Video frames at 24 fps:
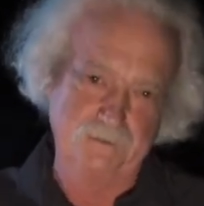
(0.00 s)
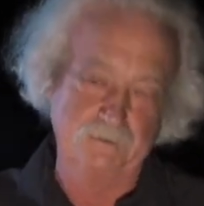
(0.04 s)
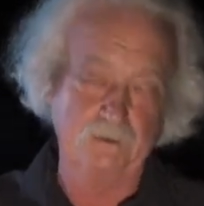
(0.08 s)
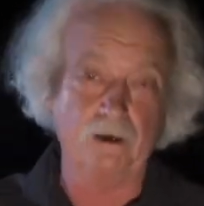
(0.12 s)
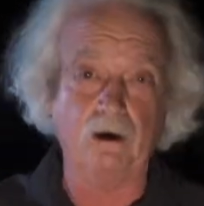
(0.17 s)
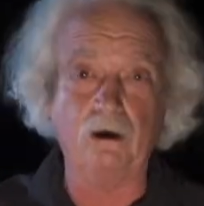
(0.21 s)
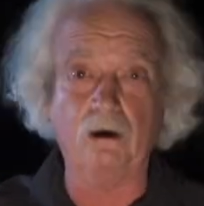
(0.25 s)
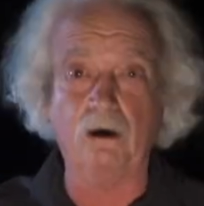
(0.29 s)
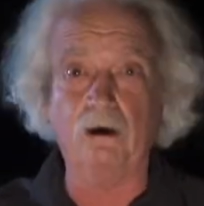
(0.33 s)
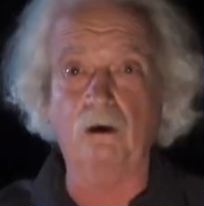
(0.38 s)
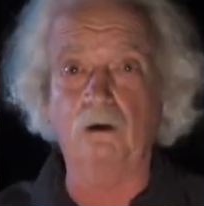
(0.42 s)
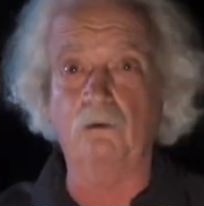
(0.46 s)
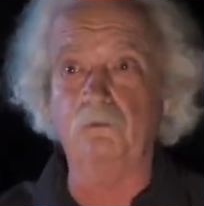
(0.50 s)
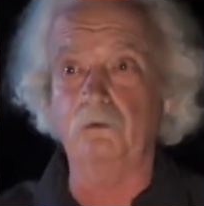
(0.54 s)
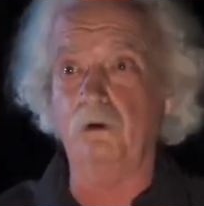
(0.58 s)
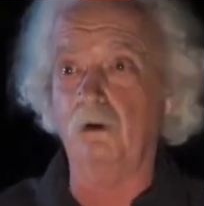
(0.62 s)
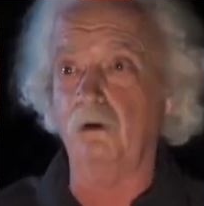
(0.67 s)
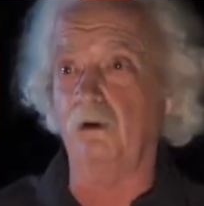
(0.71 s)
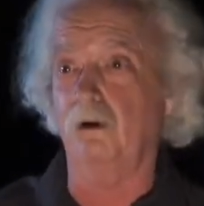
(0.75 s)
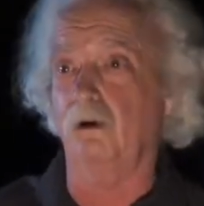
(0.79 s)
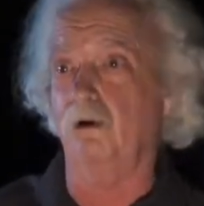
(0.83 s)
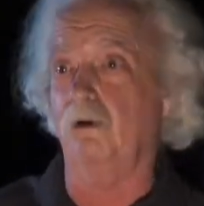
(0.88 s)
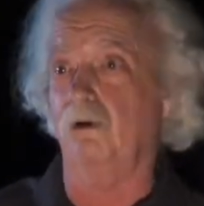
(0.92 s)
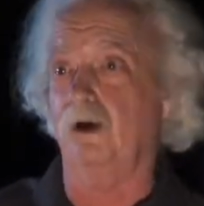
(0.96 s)
No,
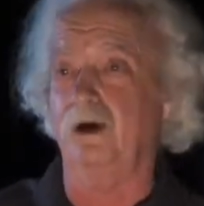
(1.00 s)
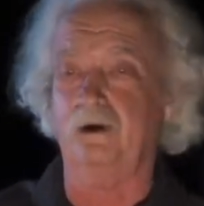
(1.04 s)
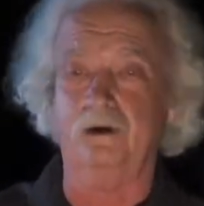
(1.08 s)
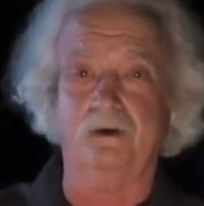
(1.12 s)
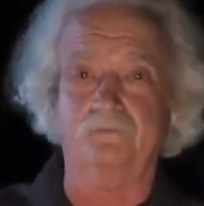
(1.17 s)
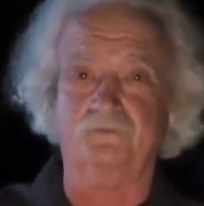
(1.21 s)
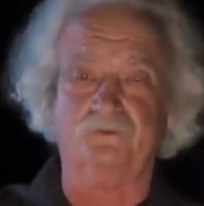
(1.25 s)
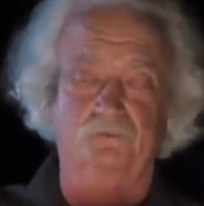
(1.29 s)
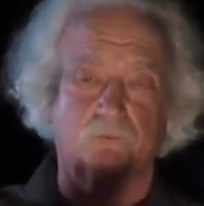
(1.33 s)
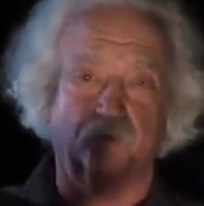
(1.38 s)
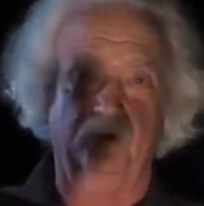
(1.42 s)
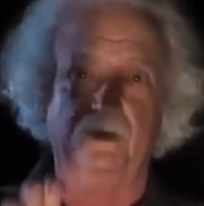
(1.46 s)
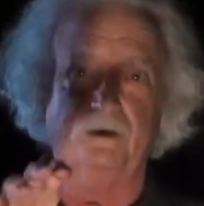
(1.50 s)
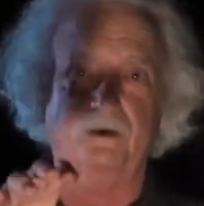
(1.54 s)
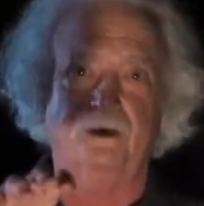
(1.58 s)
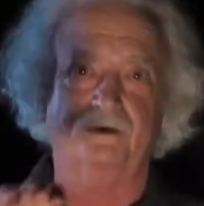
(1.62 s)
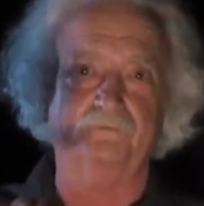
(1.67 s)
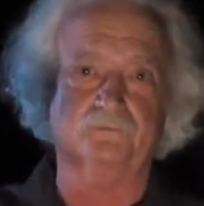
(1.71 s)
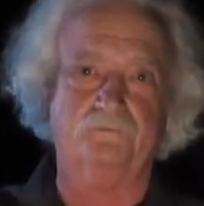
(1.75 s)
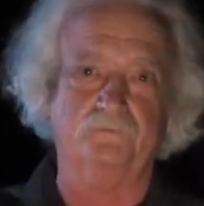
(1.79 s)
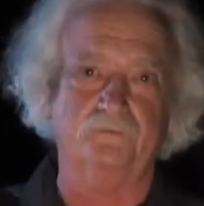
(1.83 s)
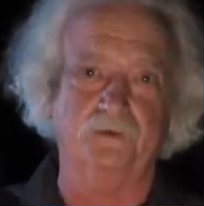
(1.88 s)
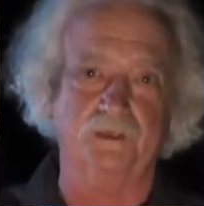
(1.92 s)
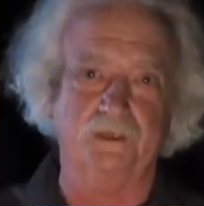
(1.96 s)
no, I, have sworn
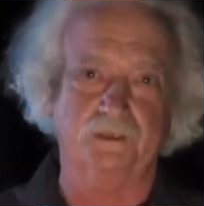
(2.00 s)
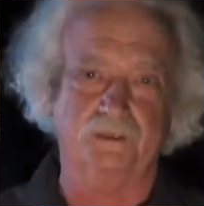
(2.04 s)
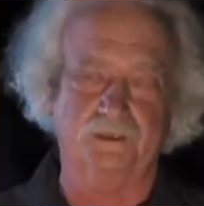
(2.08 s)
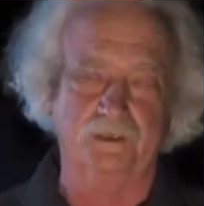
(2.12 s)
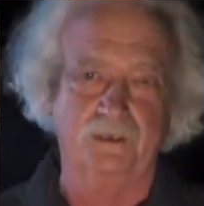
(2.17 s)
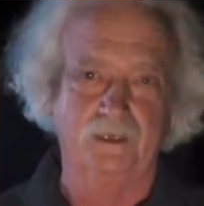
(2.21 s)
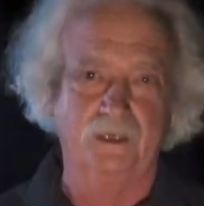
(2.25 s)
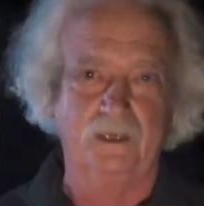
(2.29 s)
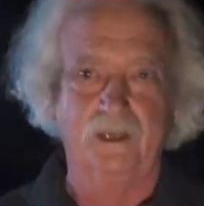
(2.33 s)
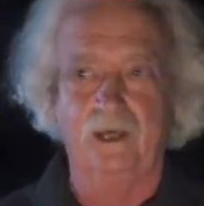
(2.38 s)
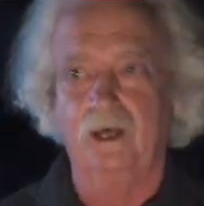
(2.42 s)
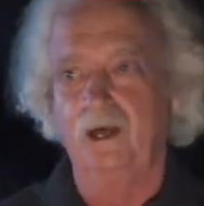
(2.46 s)
off drink.